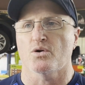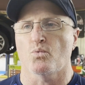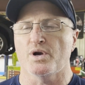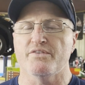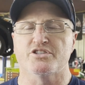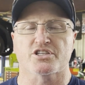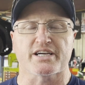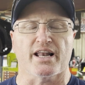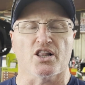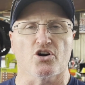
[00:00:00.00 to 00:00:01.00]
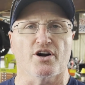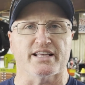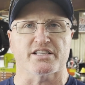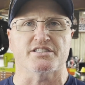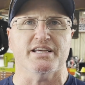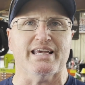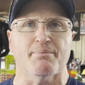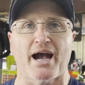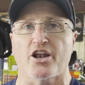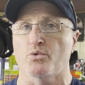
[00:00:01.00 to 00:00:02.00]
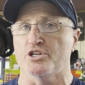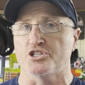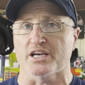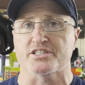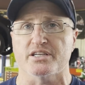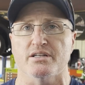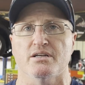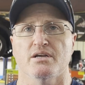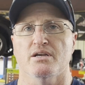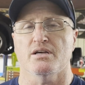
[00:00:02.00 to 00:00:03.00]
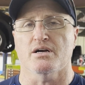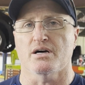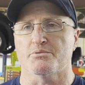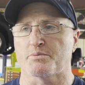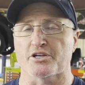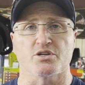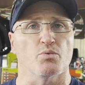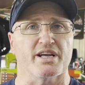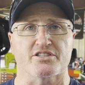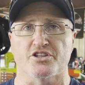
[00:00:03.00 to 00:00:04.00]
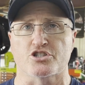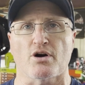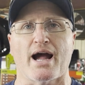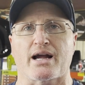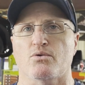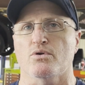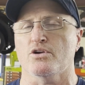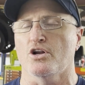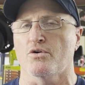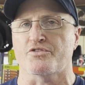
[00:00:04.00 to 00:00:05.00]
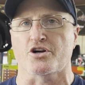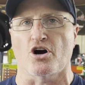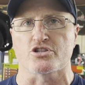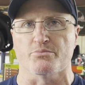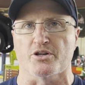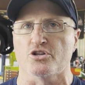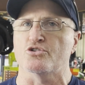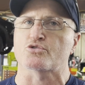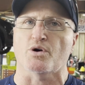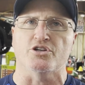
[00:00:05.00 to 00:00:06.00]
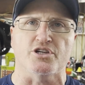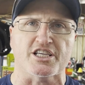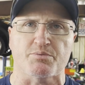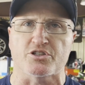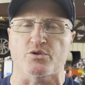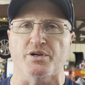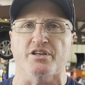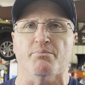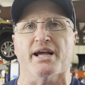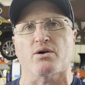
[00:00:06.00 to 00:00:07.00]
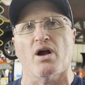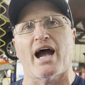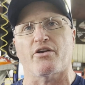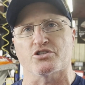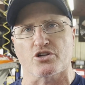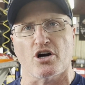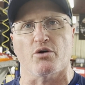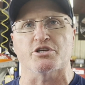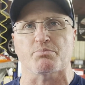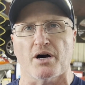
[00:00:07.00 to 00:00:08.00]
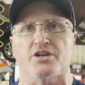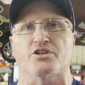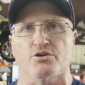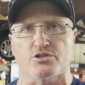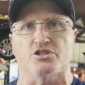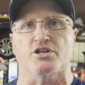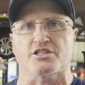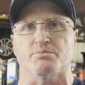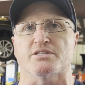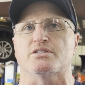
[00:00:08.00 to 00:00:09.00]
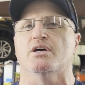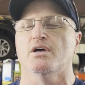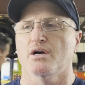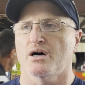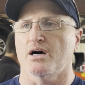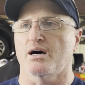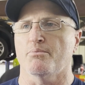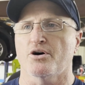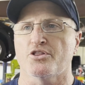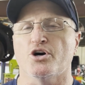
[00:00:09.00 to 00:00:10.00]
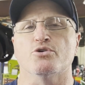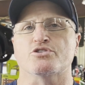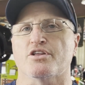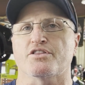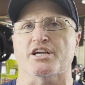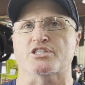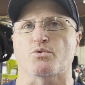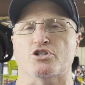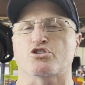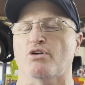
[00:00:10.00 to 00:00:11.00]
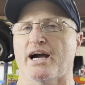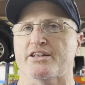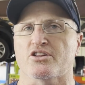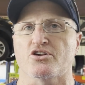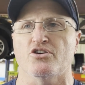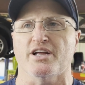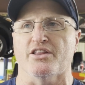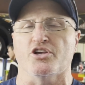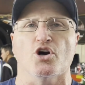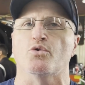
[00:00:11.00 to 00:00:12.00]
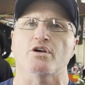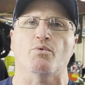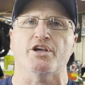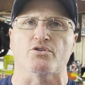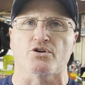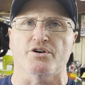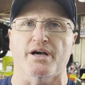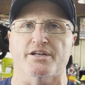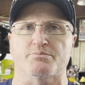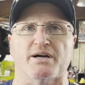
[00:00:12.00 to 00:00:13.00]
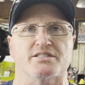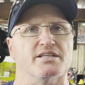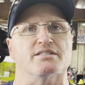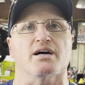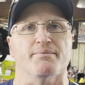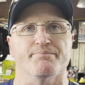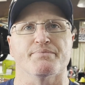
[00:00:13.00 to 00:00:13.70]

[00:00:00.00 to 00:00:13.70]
We've just got to learn as a team how to adjust it, especially when we get to the track. You know, if the car's a little bit loose, what adjustments do we need to make? How does the car respond to those adjustments? Those are the things we're trying to learn, and the only way you learn that is by seat time.